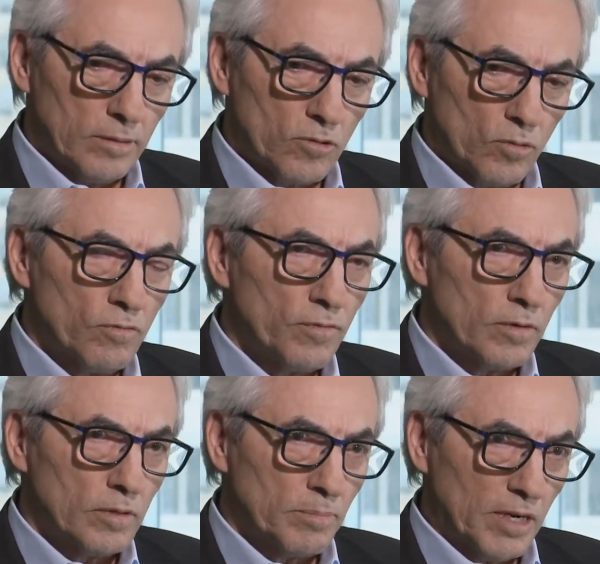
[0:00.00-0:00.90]
true
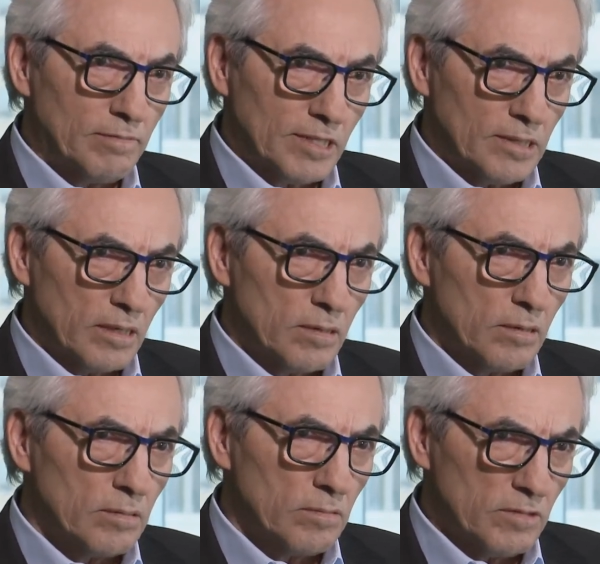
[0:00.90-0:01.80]
for the private
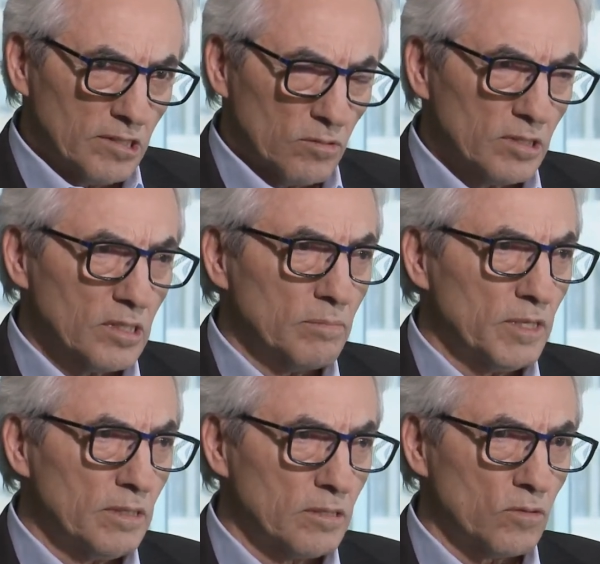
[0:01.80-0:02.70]
sector, resource
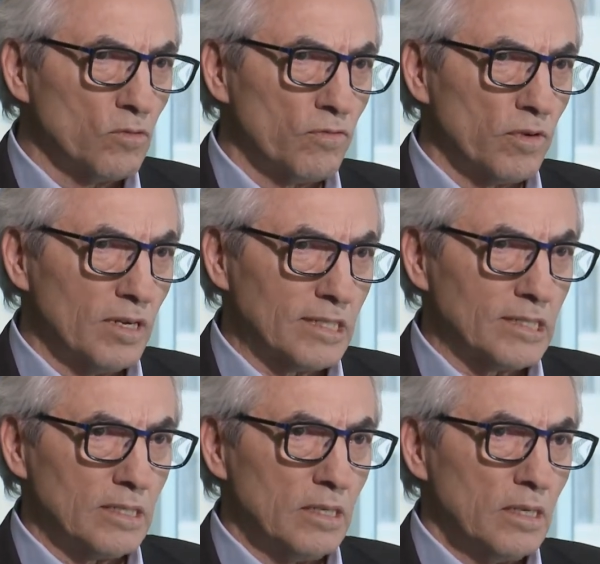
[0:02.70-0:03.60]
companies, true for
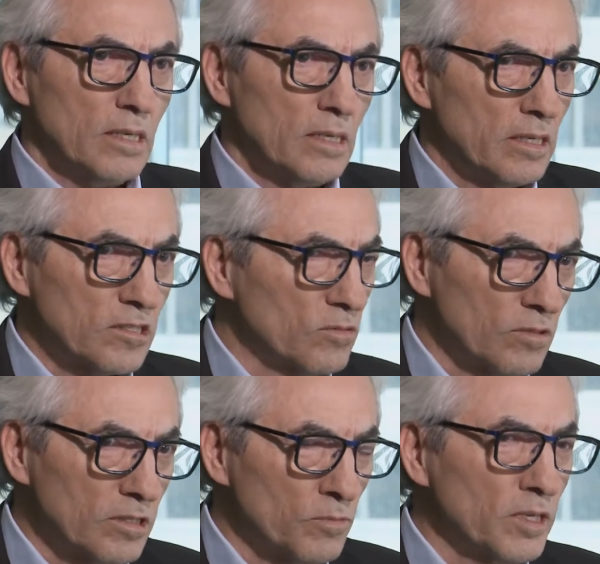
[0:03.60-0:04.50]
us. And so
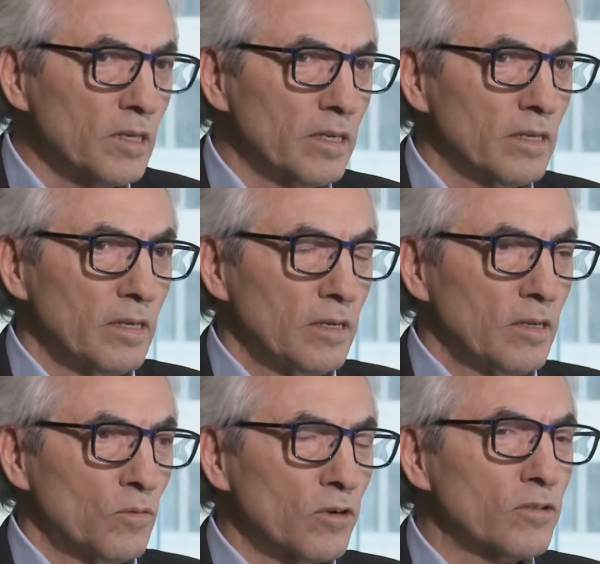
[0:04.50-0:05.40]
it's really,
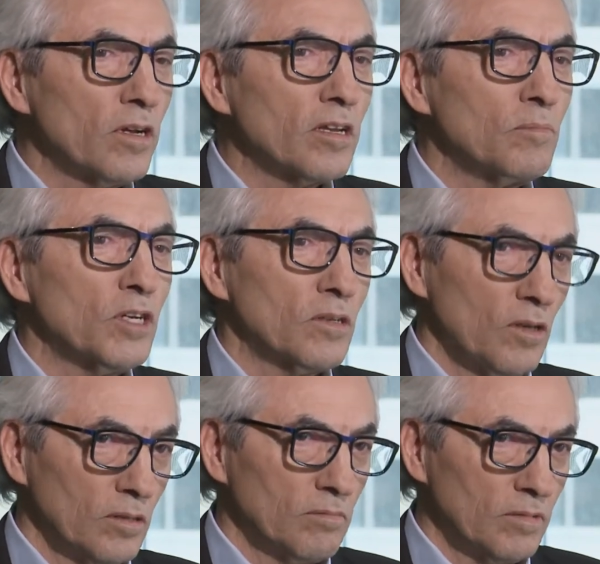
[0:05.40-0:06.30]
we're talking about
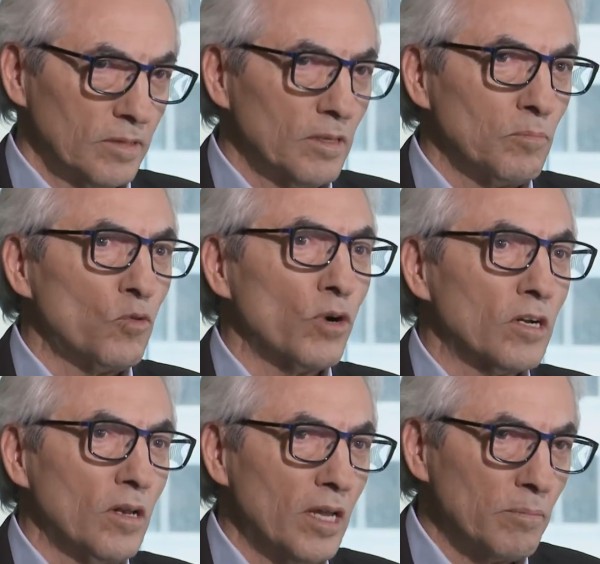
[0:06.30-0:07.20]
a more
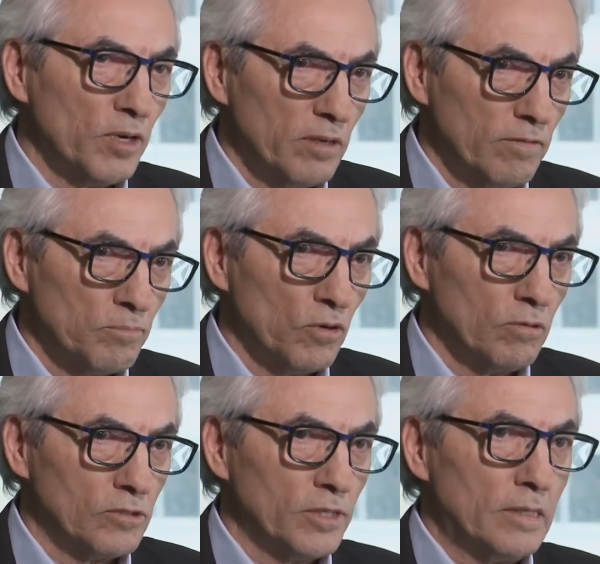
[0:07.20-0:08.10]
collaborative
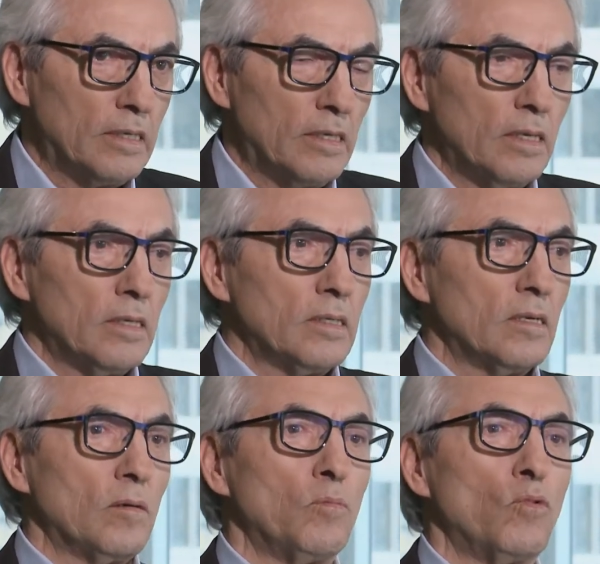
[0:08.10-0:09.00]
approach.
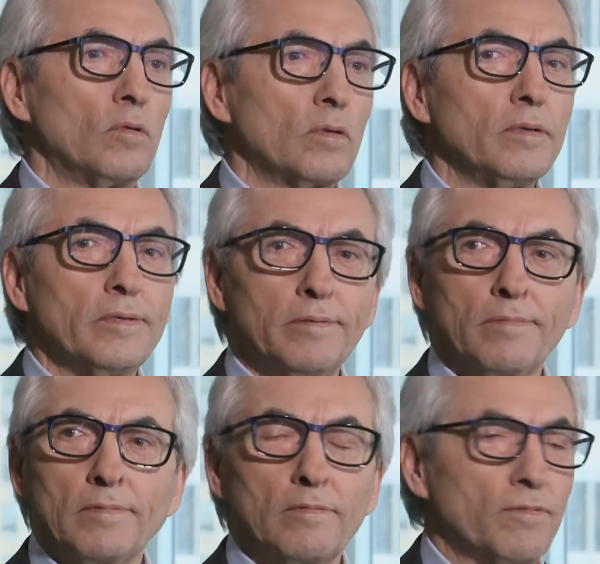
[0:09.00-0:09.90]
Um,
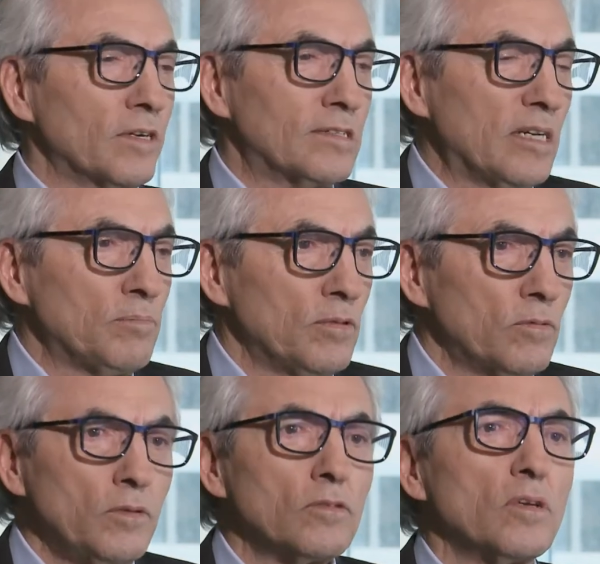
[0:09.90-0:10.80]
and for example,
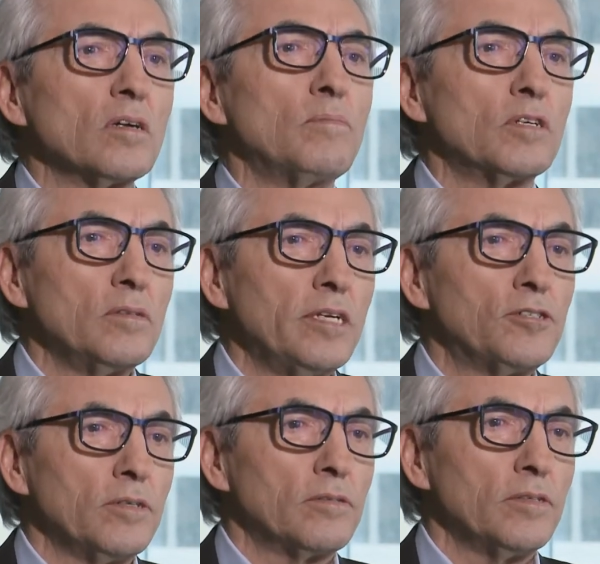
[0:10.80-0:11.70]
when you talk about
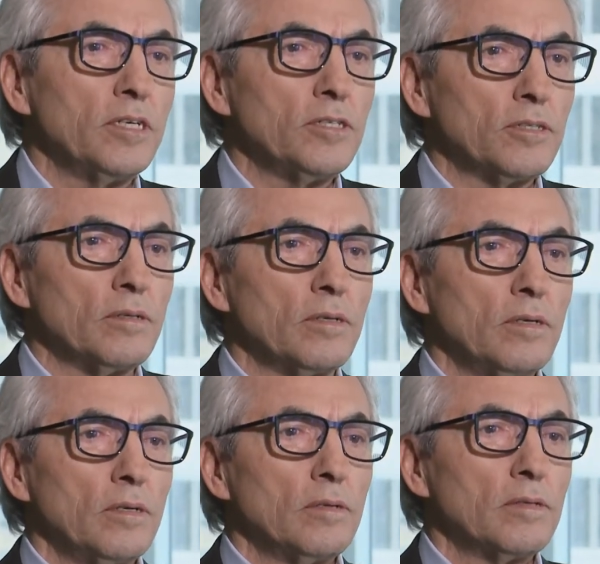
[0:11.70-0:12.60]
nation to nation,
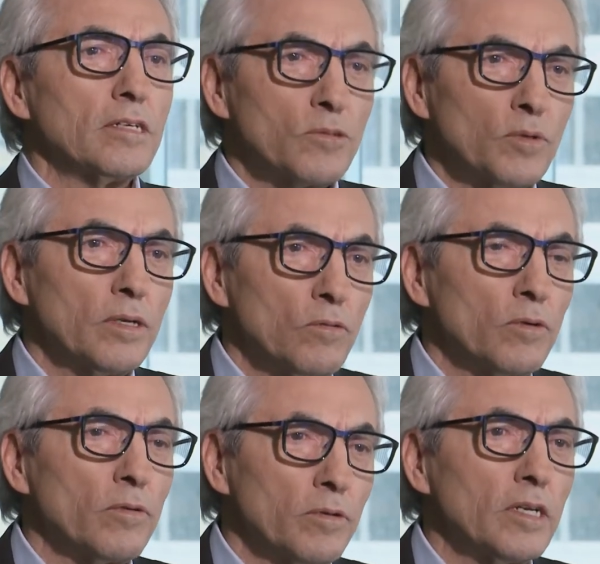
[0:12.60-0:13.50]
that's re
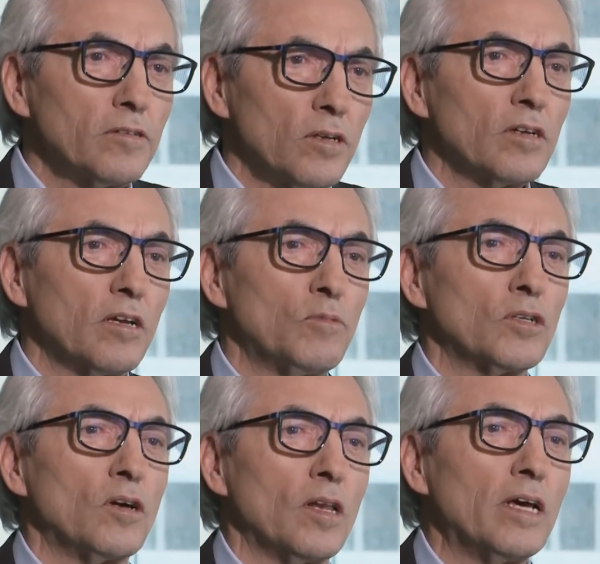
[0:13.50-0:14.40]
we're really talking
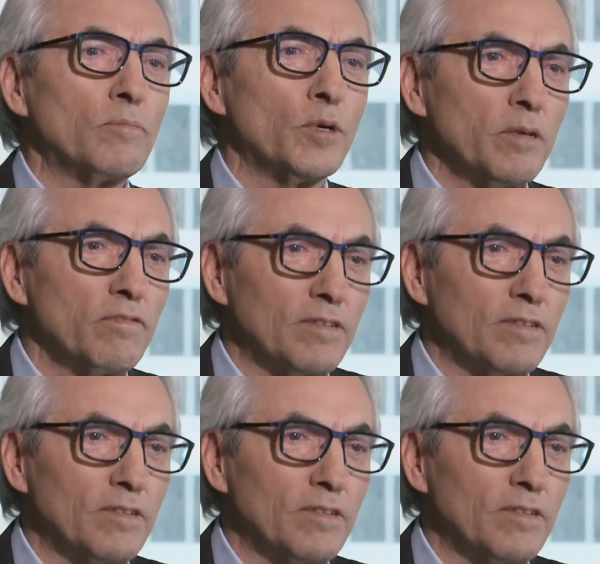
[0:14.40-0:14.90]
about collaborative